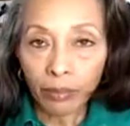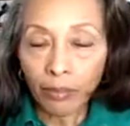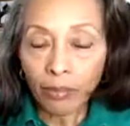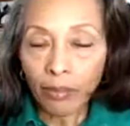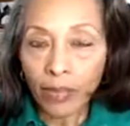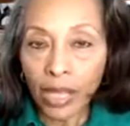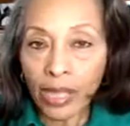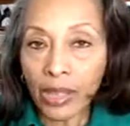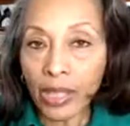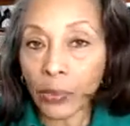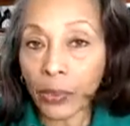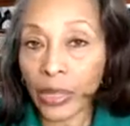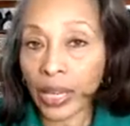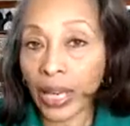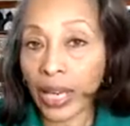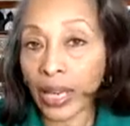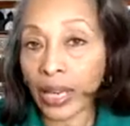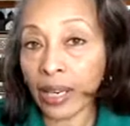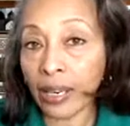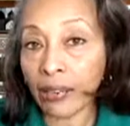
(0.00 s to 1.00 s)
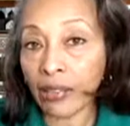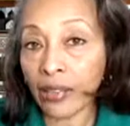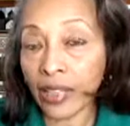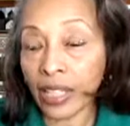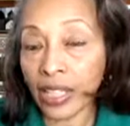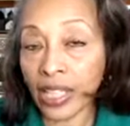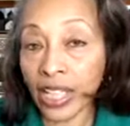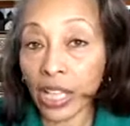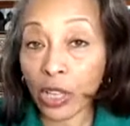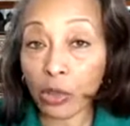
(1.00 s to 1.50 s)
Then we have the
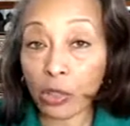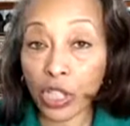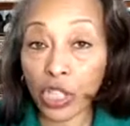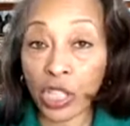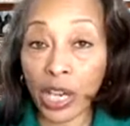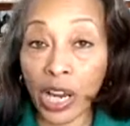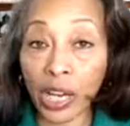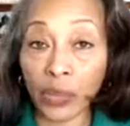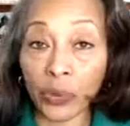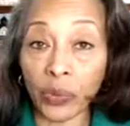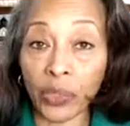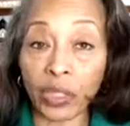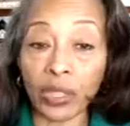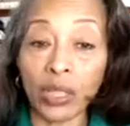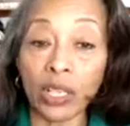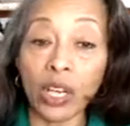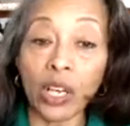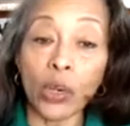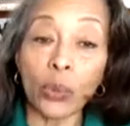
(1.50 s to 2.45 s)
yellow chakra,